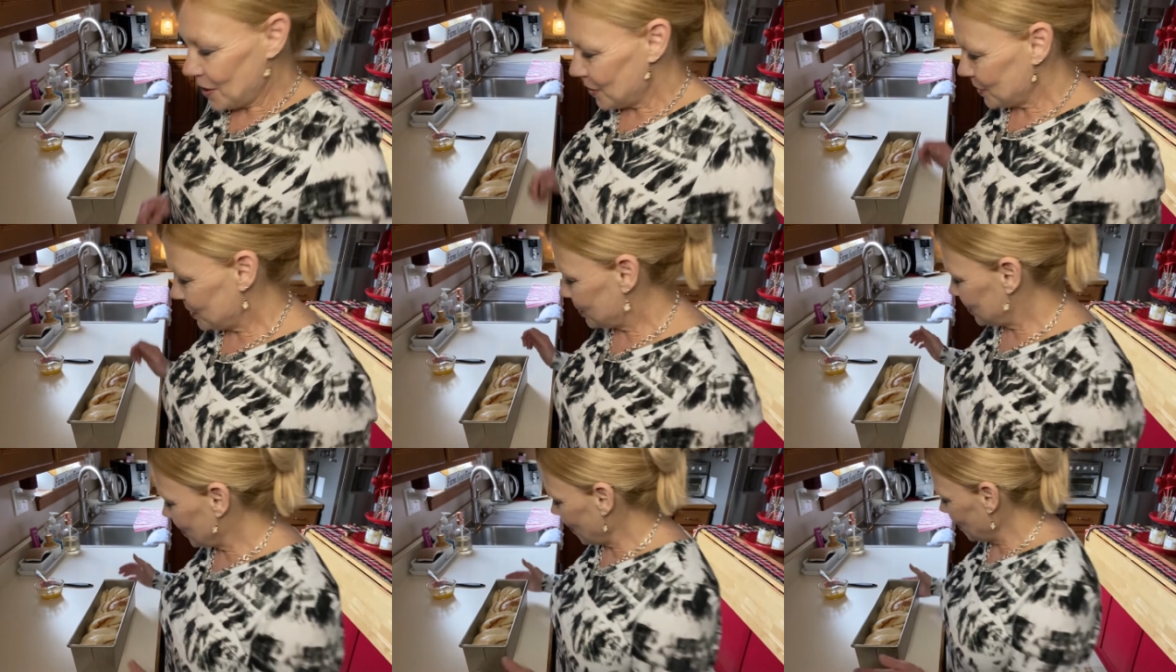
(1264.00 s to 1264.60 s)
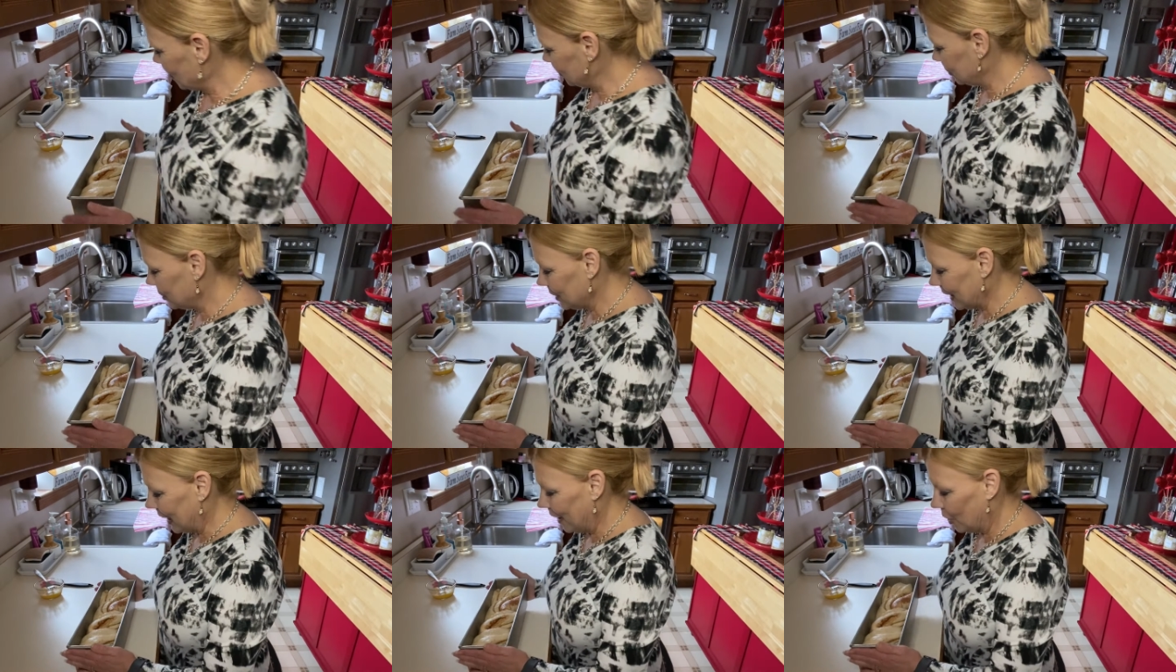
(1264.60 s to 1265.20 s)
So
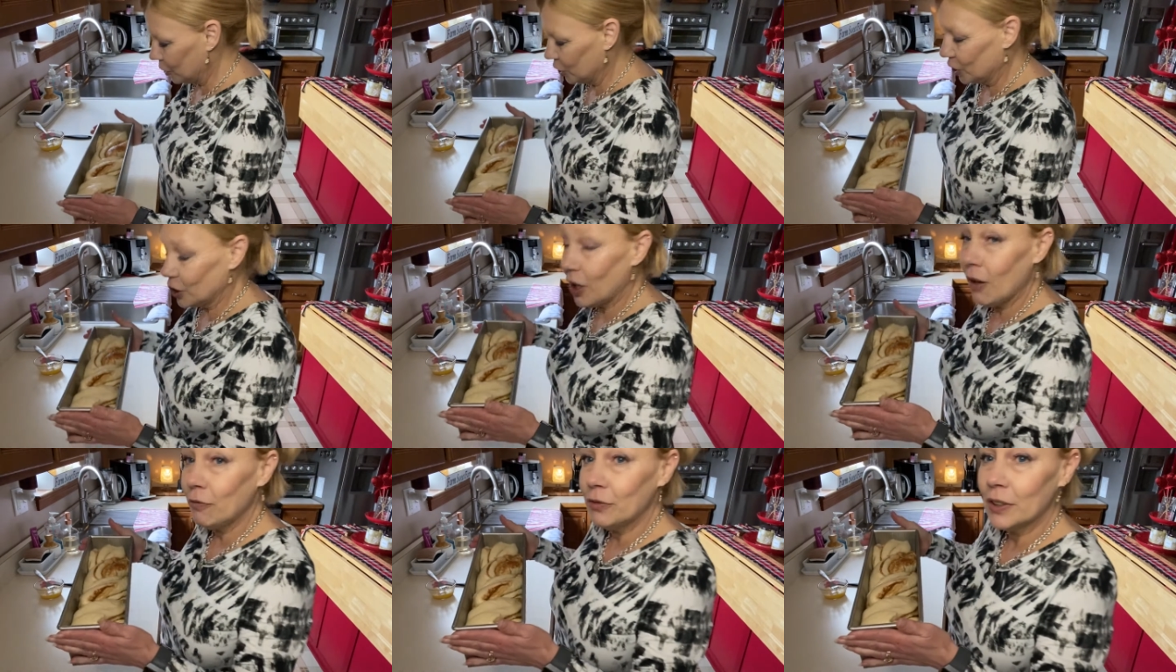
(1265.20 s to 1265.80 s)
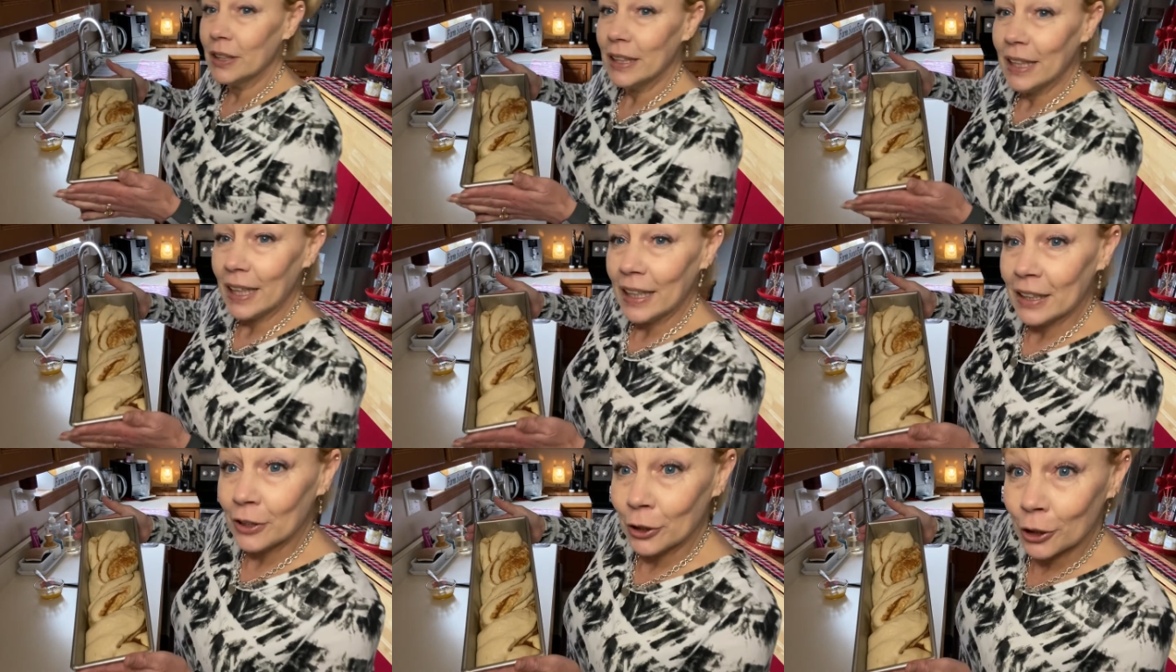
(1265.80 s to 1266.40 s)
look how lovely
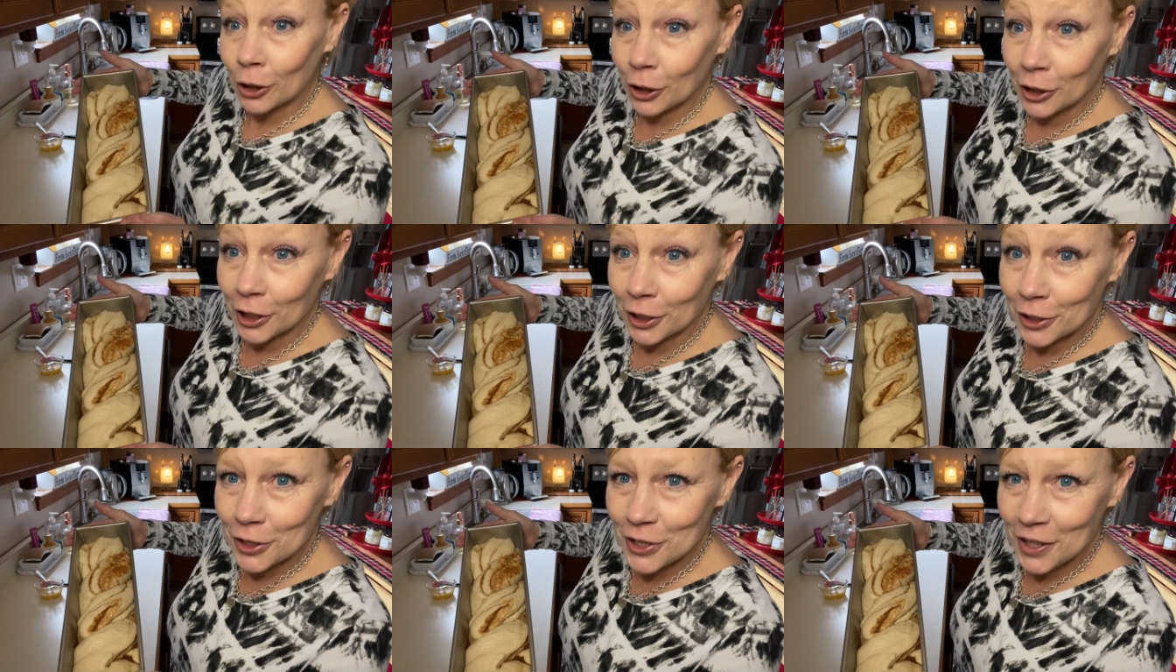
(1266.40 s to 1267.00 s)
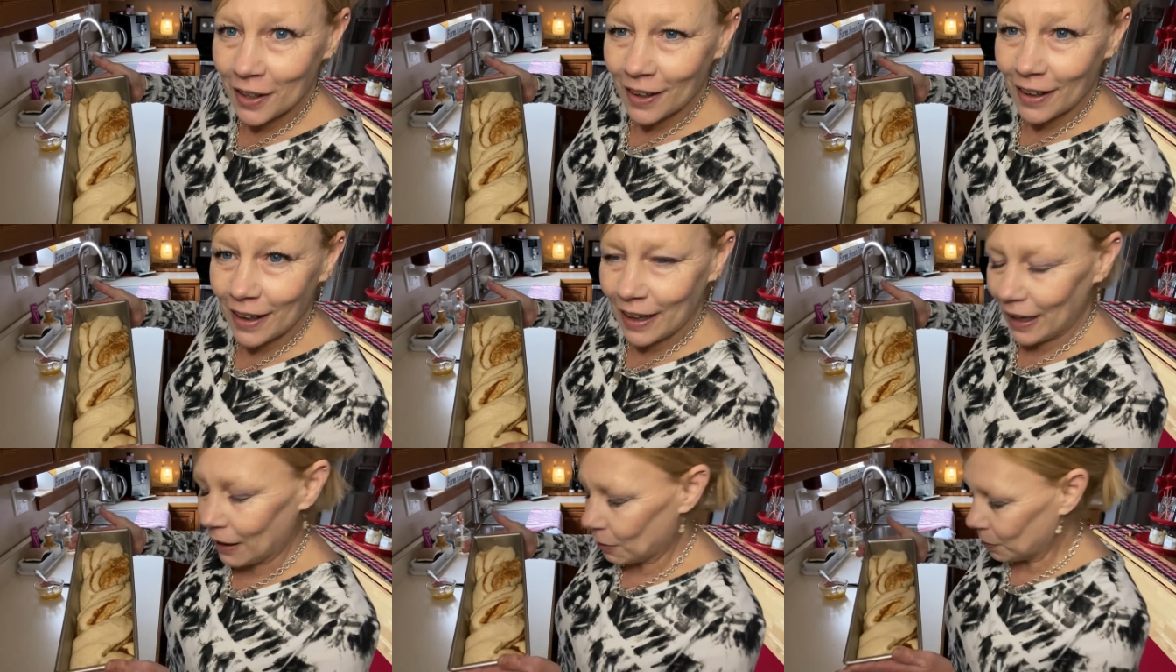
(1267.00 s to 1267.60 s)
and large
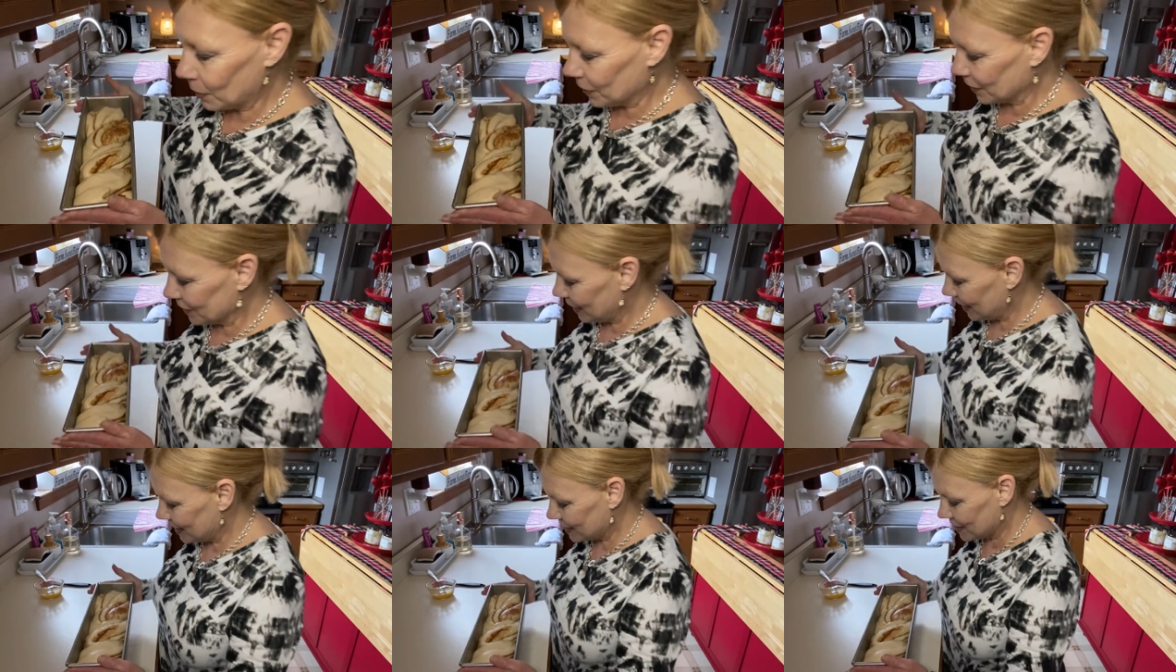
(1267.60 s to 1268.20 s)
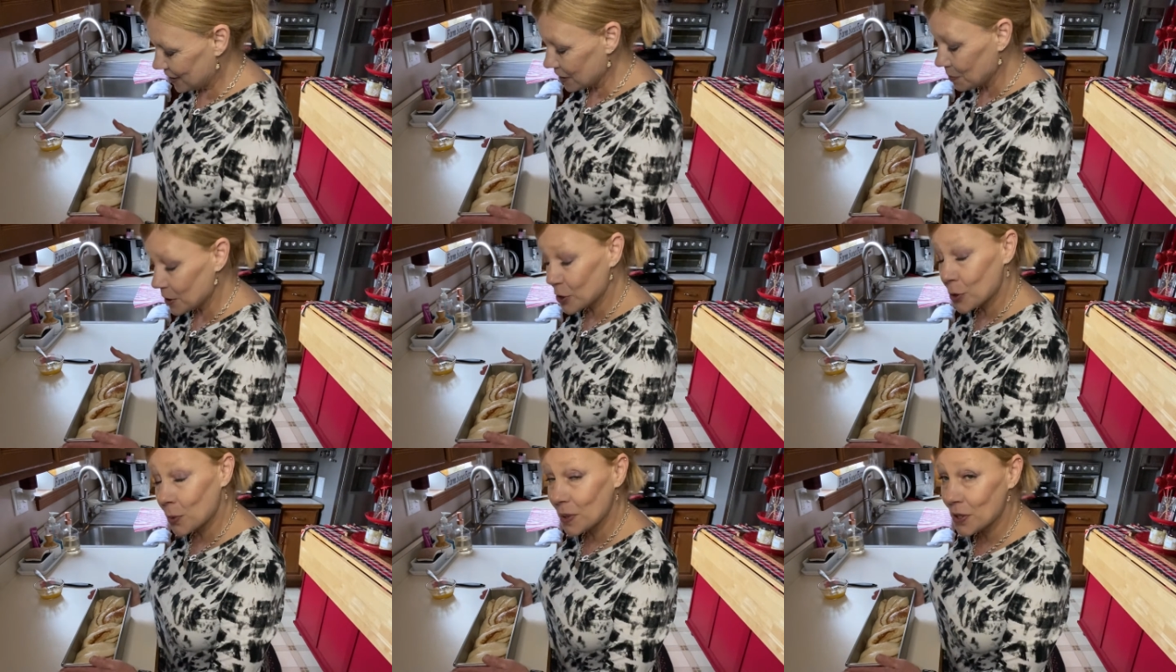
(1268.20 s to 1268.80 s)
our
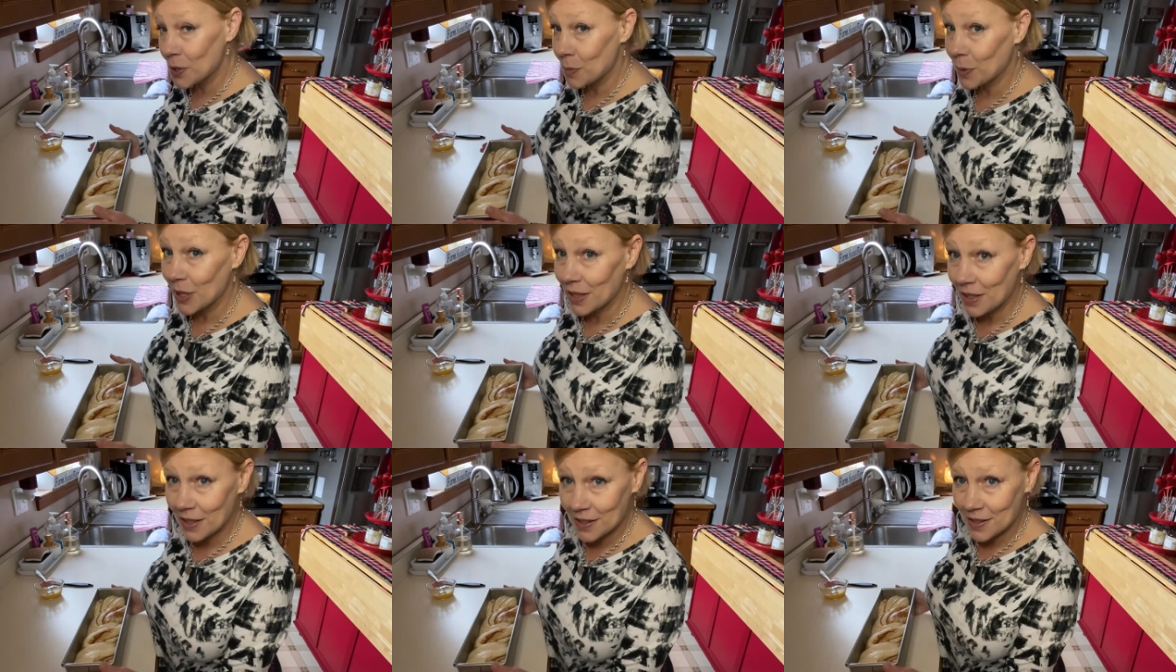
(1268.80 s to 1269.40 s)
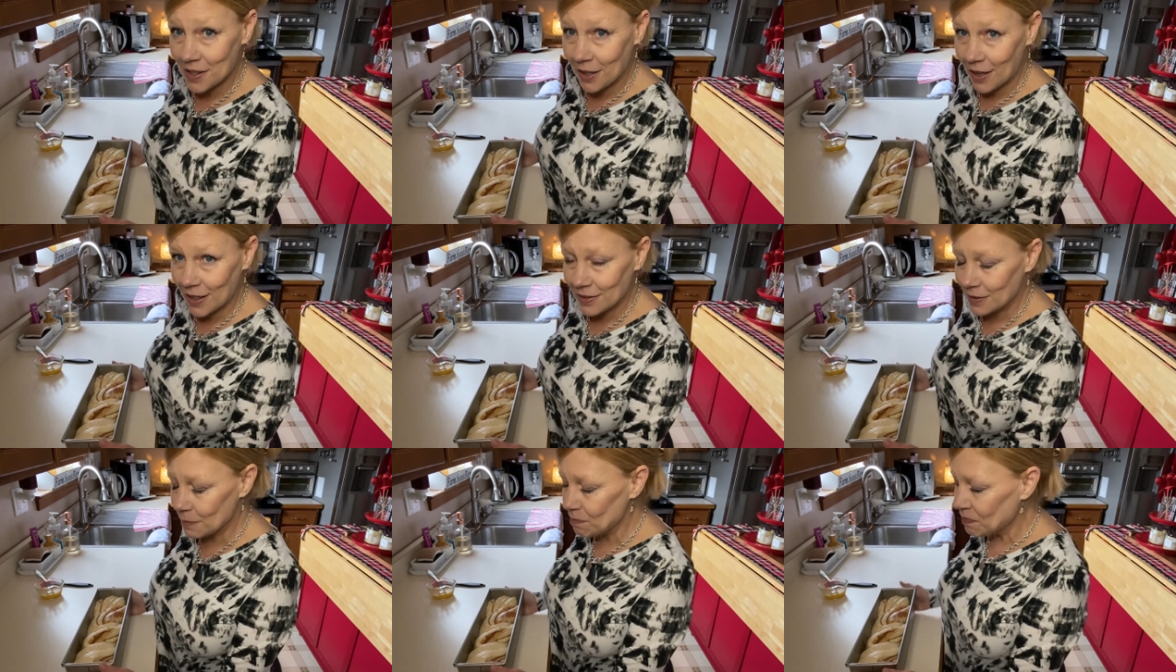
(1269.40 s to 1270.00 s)
cinnamon twist bread has
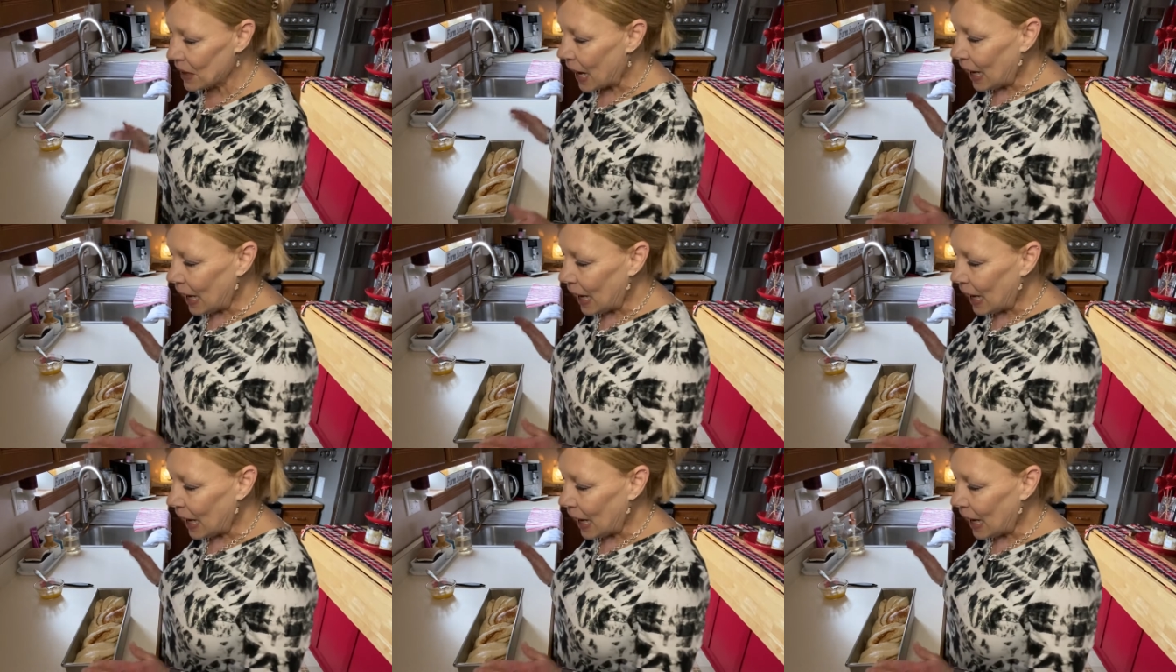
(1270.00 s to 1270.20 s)
gotten.